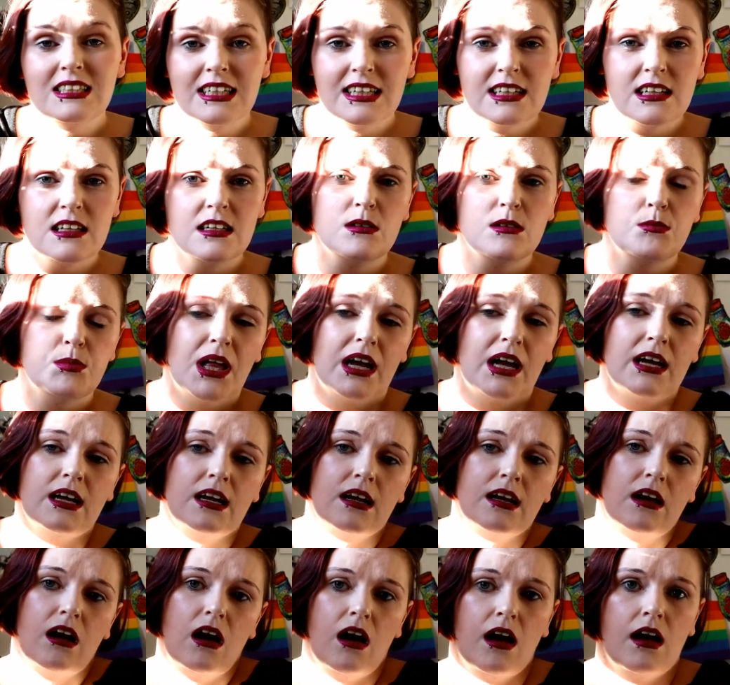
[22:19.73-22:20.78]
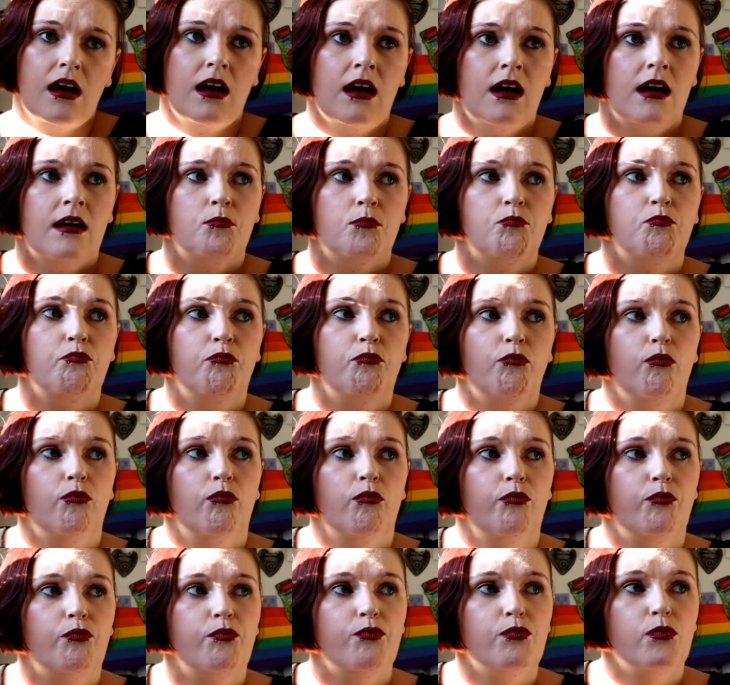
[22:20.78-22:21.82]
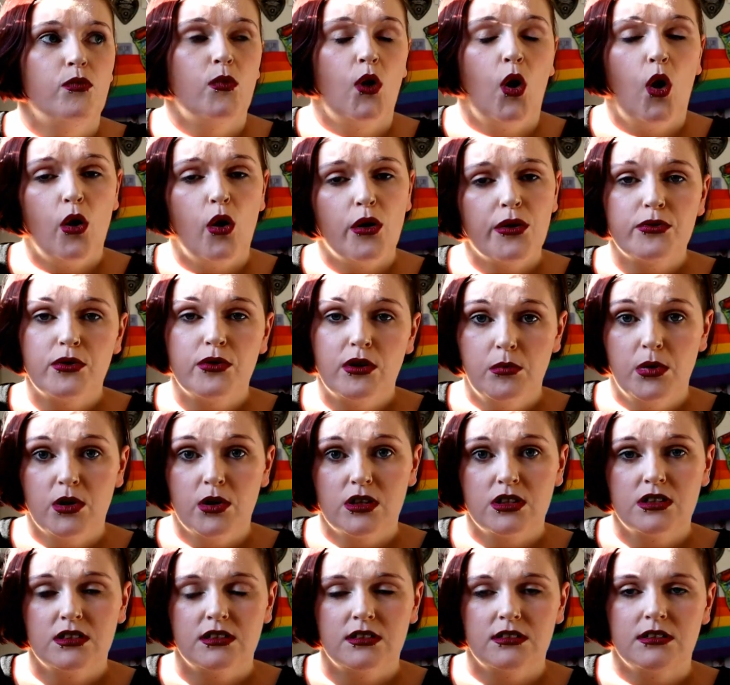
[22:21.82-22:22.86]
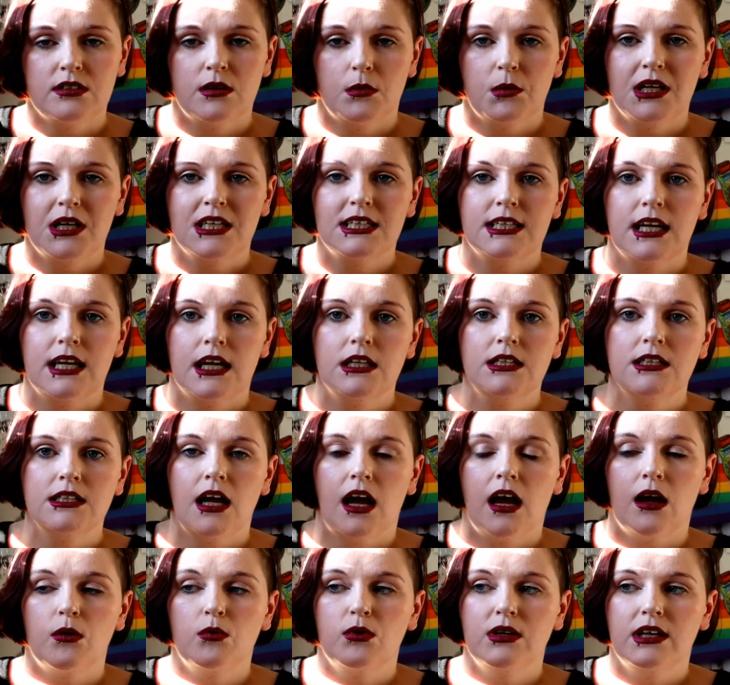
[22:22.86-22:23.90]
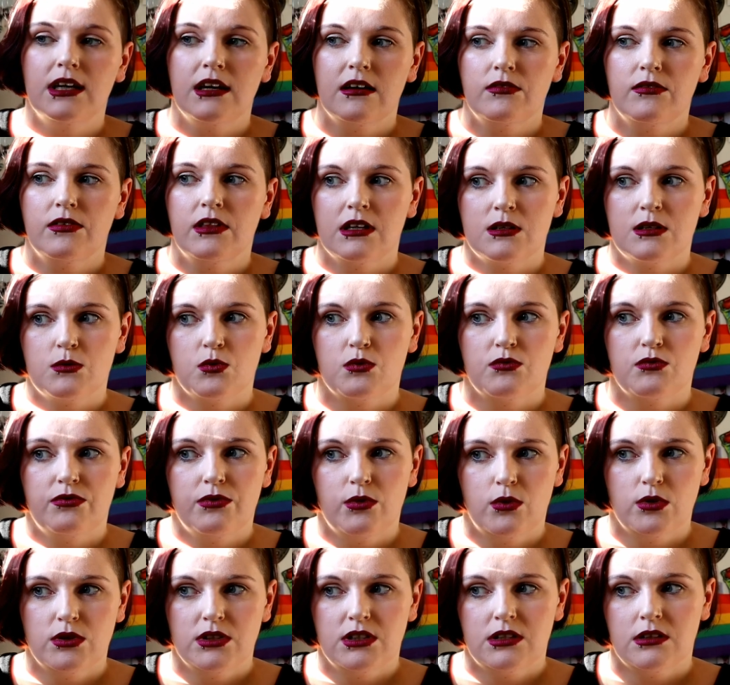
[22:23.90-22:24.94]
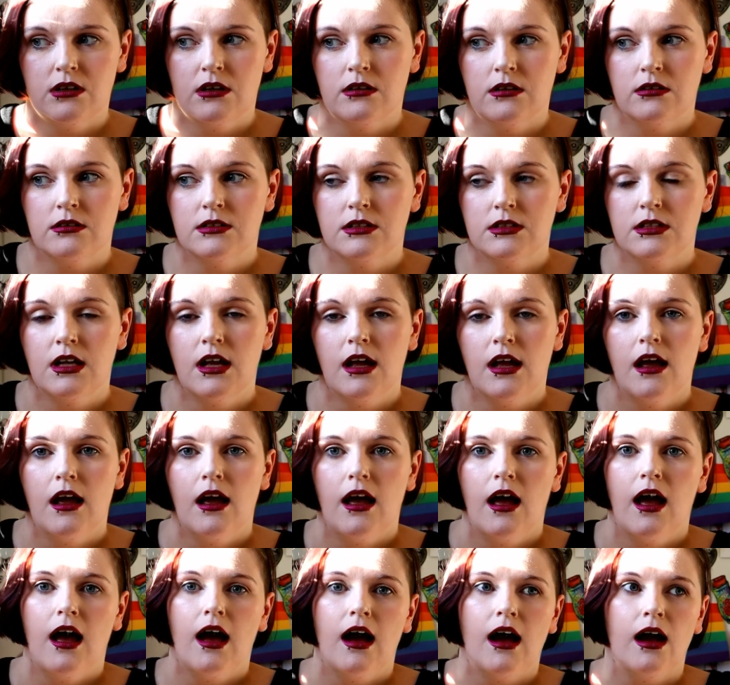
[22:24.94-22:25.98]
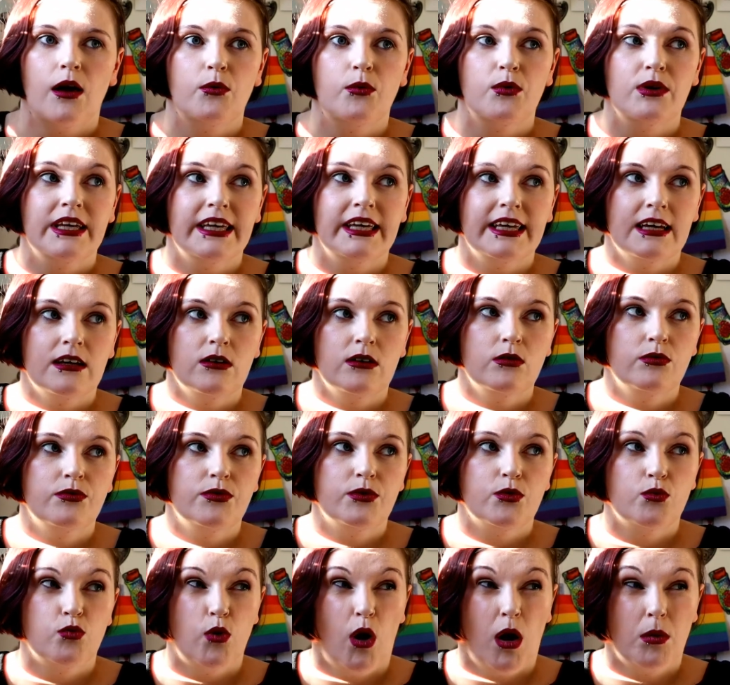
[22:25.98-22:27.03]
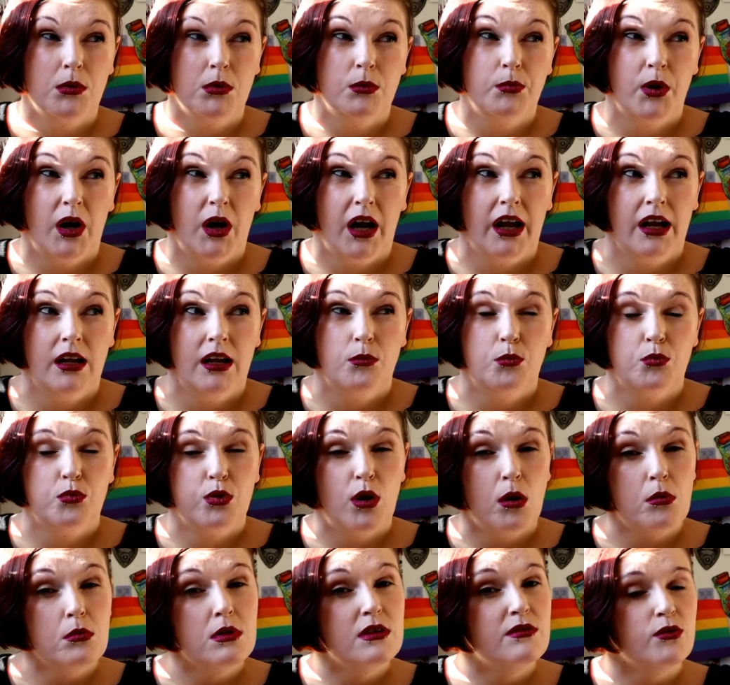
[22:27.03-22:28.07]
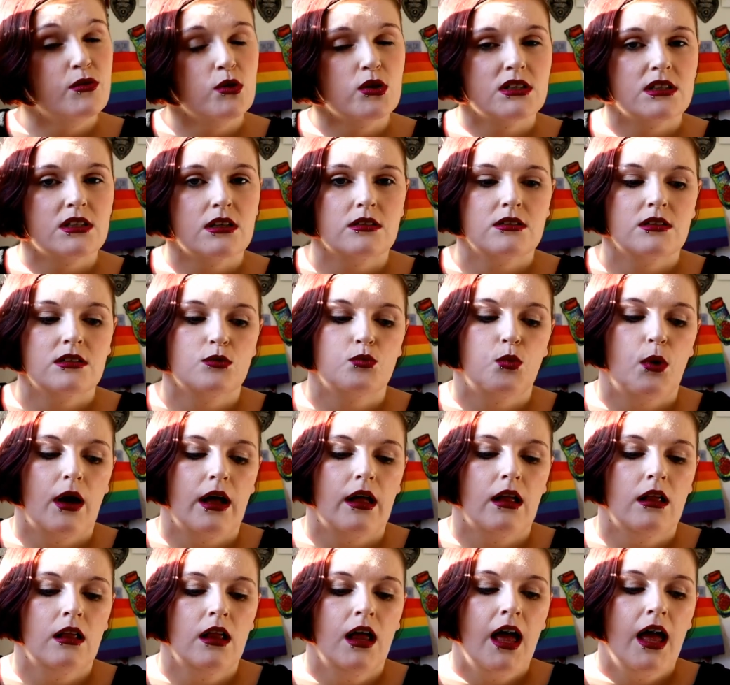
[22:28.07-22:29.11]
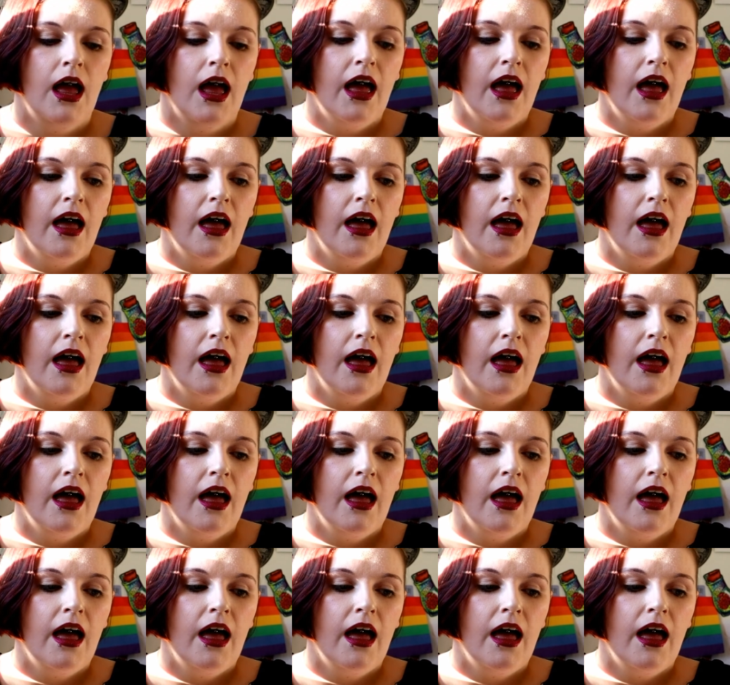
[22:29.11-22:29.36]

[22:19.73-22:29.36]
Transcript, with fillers: I did end up liking um, all three books to some extent. I would give this one four stars. I would give The Robber Bride probably four stars as well.